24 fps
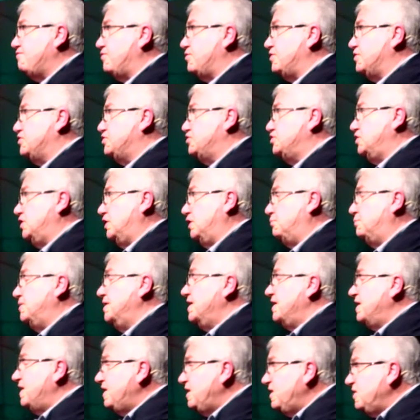for the sheep.
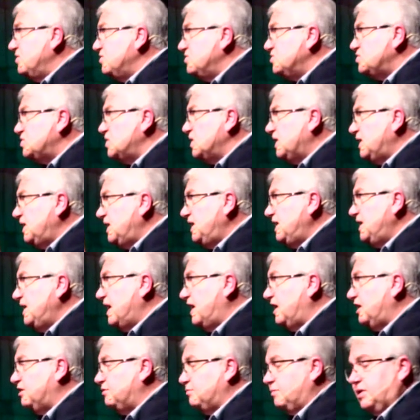Here's the key
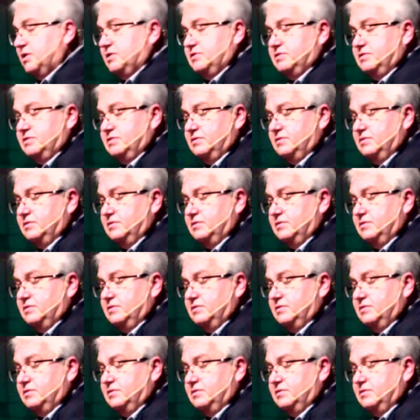element